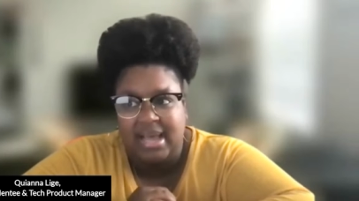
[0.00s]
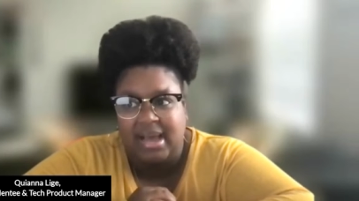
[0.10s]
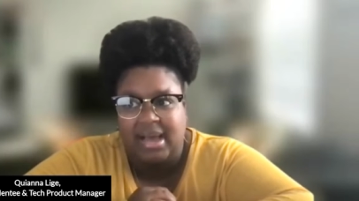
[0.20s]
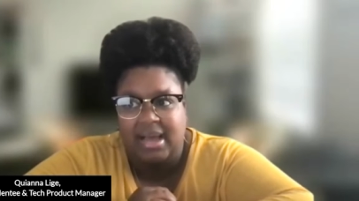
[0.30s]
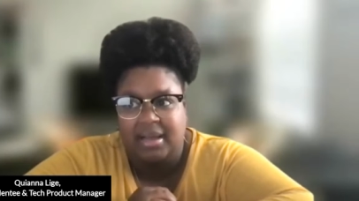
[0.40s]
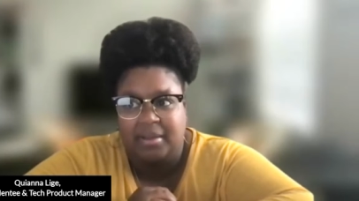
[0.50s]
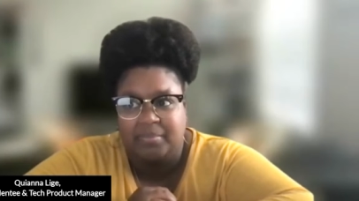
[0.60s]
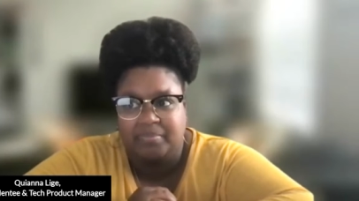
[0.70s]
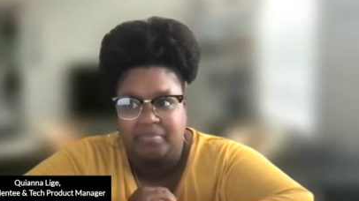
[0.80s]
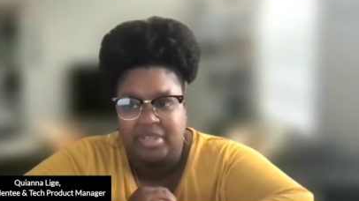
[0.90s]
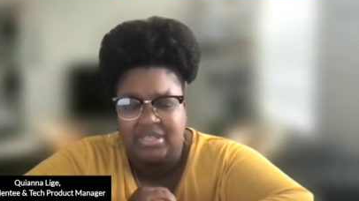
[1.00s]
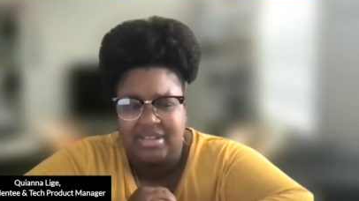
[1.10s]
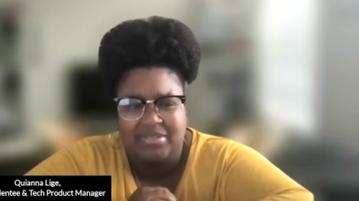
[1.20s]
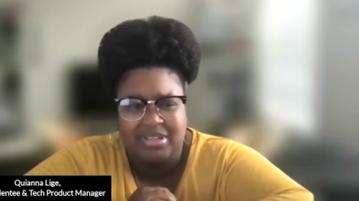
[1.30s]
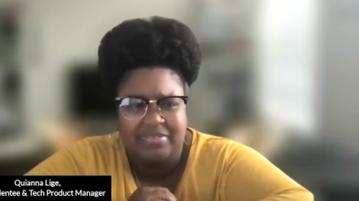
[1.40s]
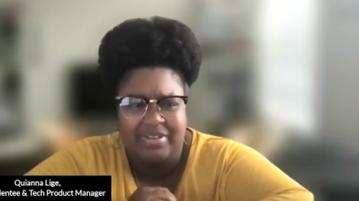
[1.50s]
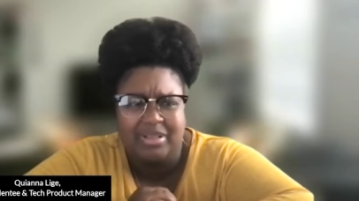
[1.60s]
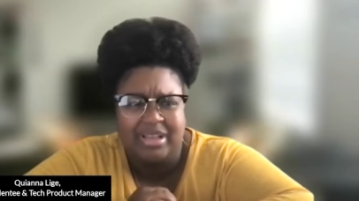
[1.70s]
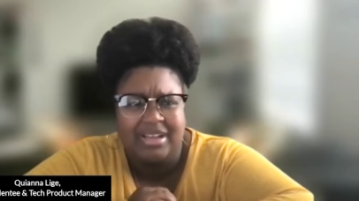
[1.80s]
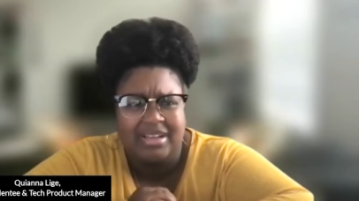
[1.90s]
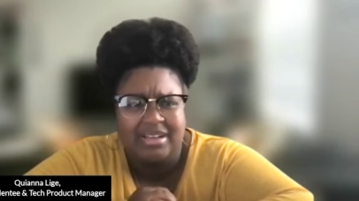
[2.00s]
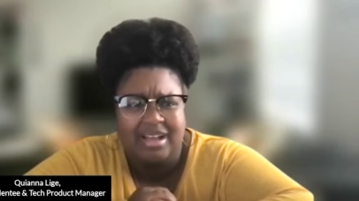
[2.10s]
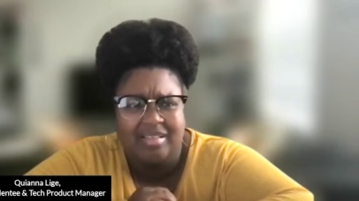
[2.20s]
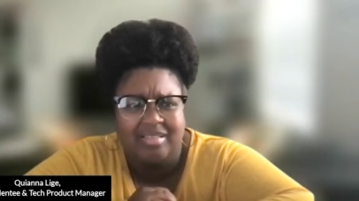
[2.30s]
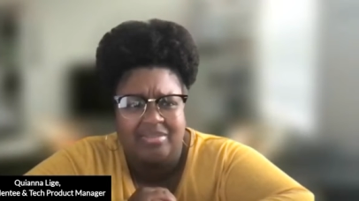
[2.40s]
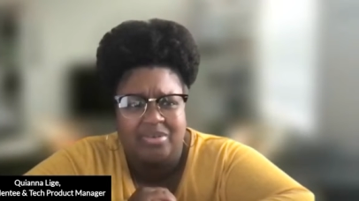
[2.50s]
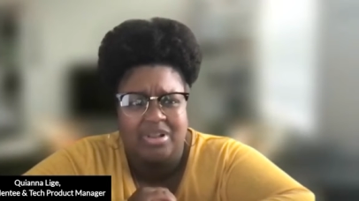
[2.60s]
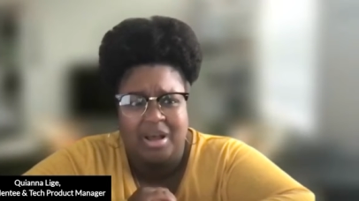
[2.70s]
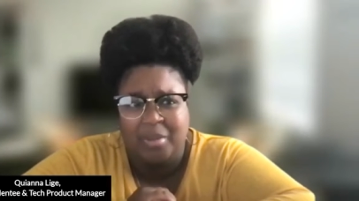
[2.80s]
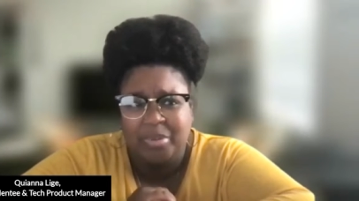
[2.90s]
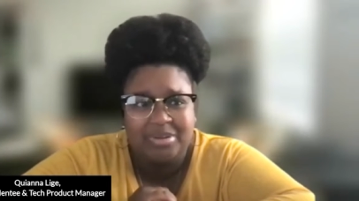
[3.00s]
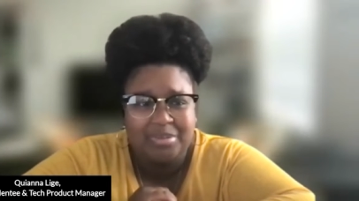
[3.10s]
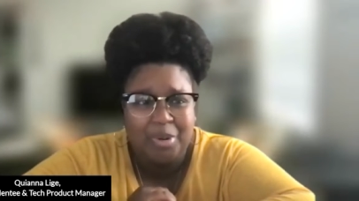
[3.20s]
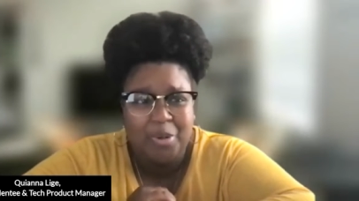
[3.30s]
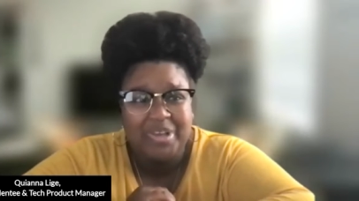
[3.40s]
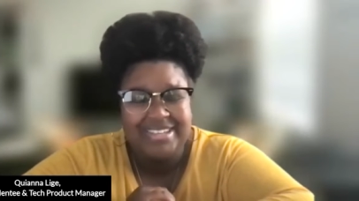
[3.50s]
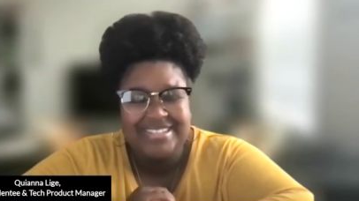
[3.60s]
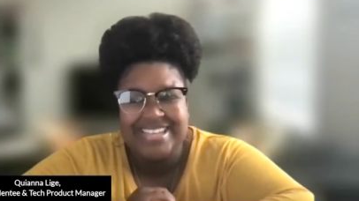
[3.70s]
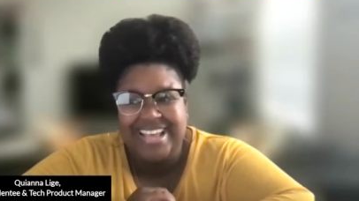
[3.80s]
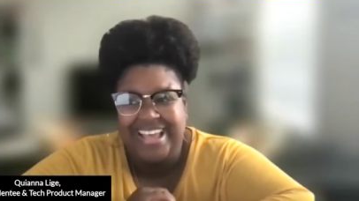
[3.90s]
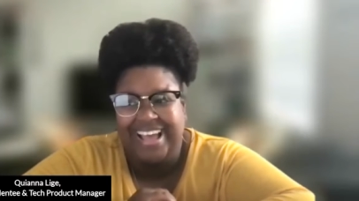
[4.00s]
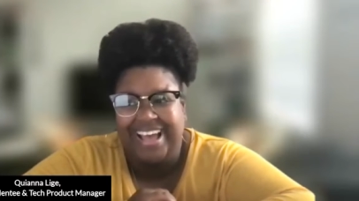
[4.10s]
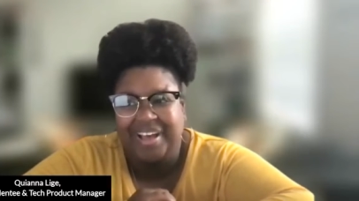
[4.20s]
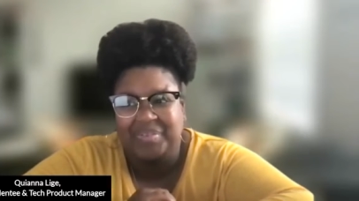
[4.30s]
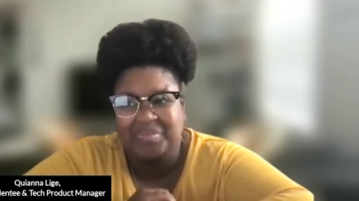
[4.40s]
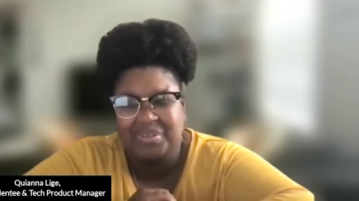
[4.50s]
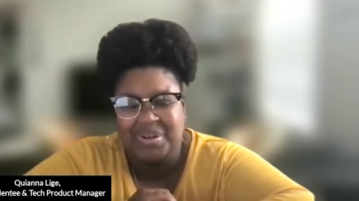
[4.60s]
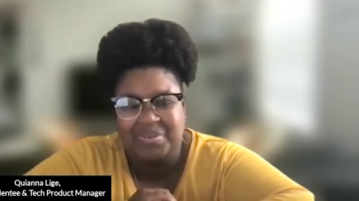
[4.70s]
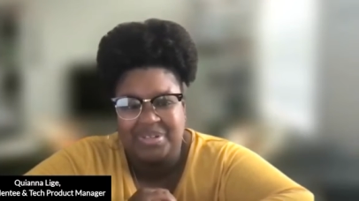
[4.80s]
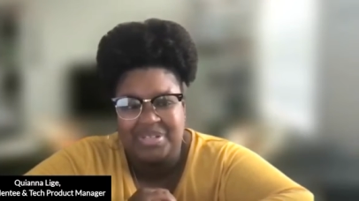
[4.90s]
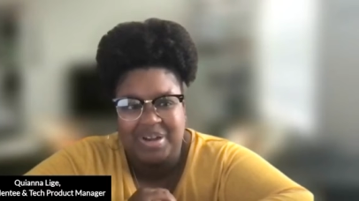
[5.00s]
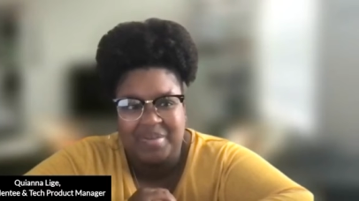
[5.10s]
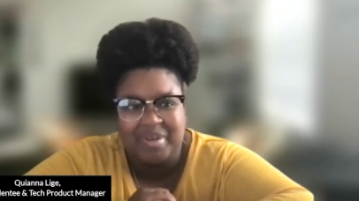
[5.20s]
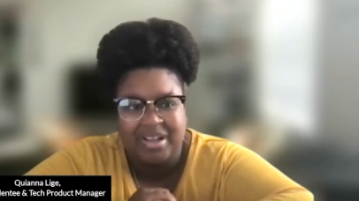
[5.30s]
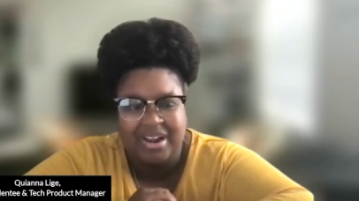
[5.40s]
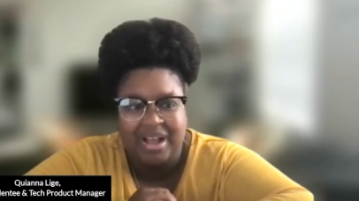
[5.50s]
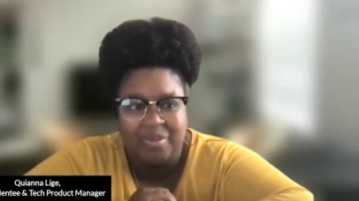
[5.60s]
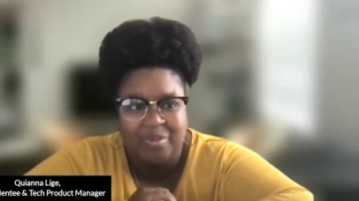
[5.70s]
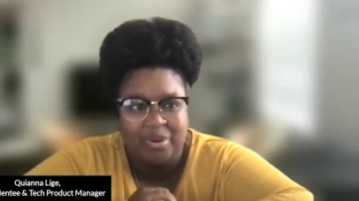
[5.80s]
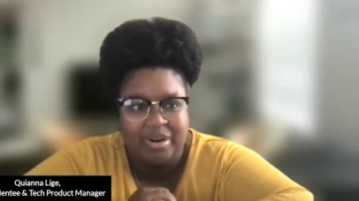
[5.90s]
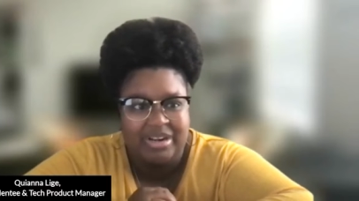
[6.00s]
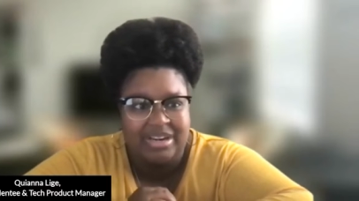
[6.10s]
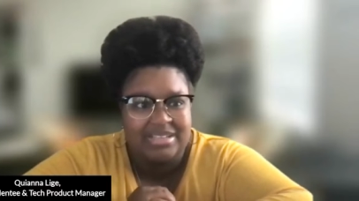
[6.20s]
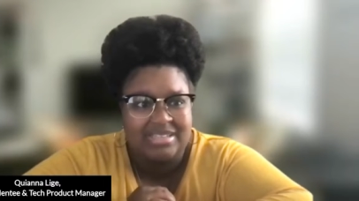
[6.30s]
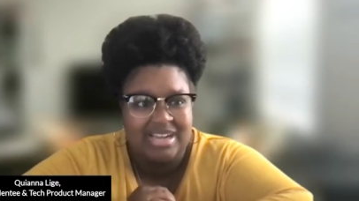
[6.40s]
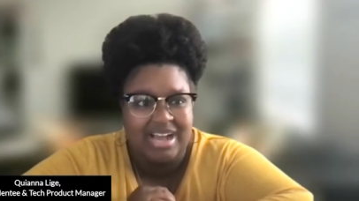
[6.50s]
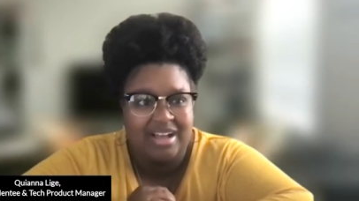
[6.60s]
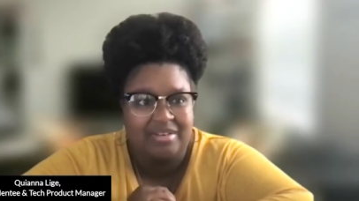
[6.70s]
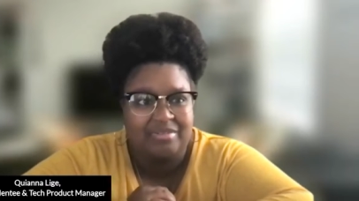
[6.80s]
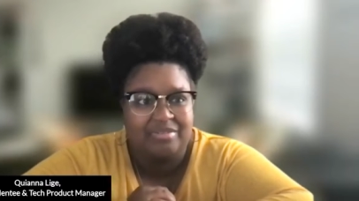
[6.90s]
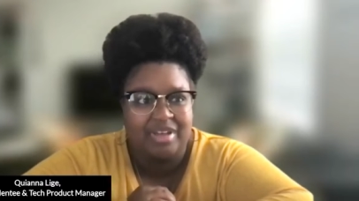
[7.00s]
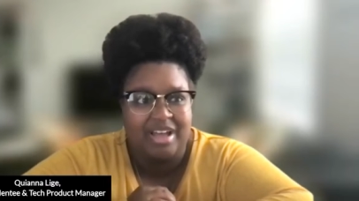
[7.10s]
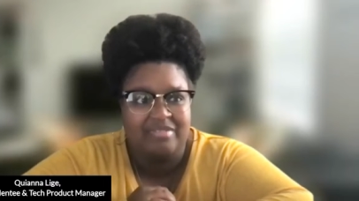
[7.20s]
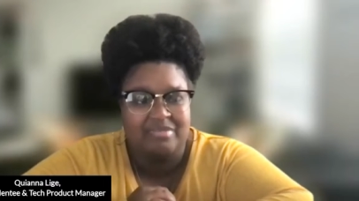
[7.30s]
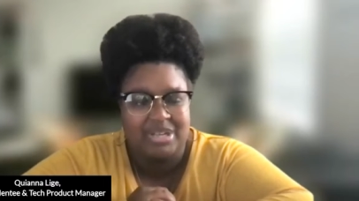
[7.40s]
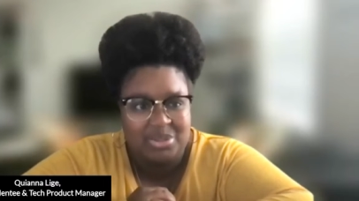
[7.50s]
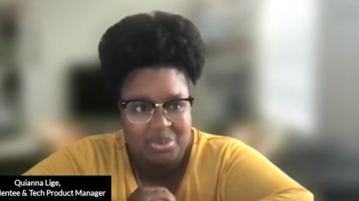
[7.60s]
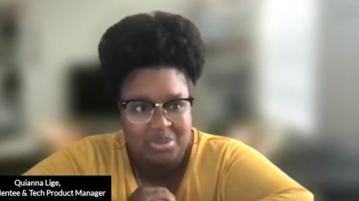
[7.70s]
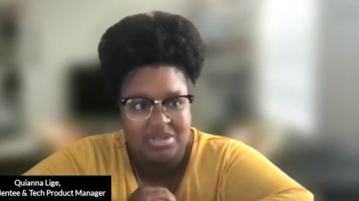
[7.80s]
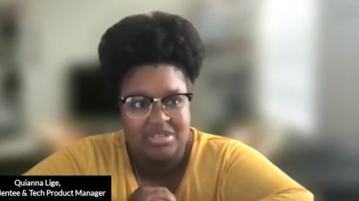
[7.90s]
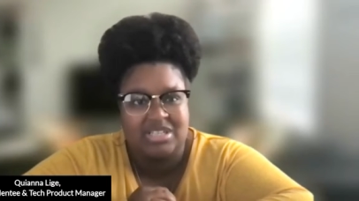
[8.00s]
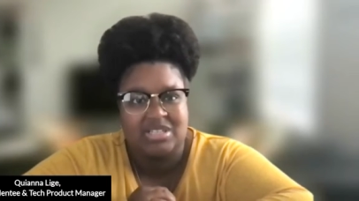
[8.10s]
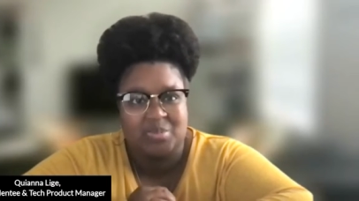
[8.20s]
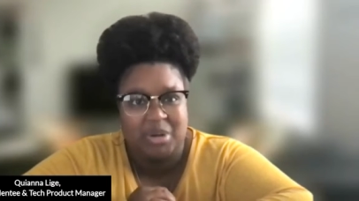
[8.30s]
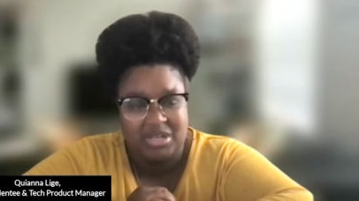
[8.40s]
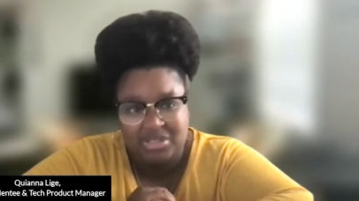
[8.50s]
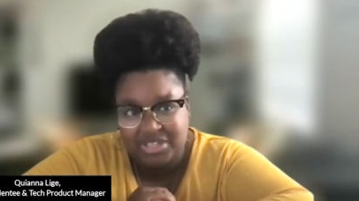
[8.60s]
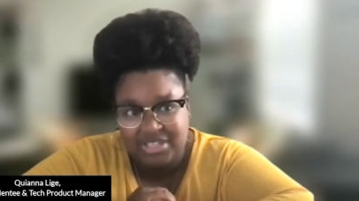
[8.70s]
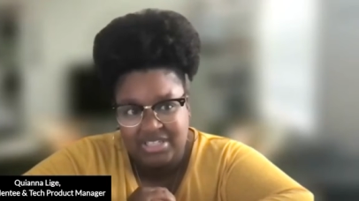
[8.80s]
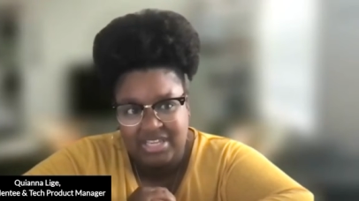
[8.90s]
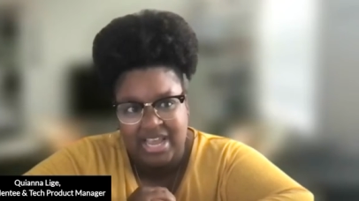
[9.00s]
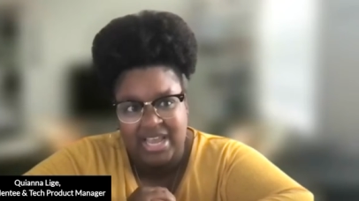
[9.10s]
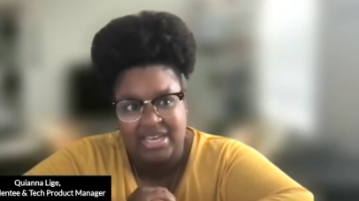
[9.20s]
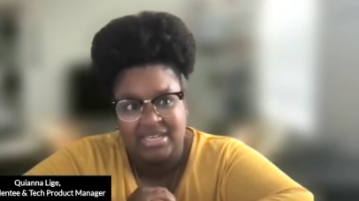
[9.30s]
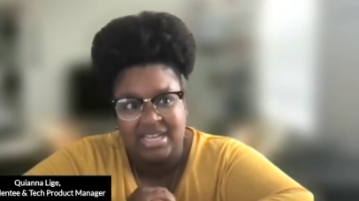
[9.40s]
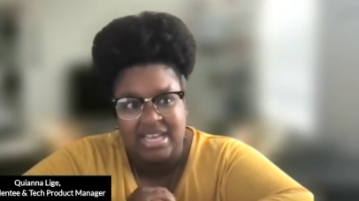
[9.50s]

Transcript: um, it definitely felt like a, a level up moment um, you know we talk about how important it is to have have mentors and sponsors and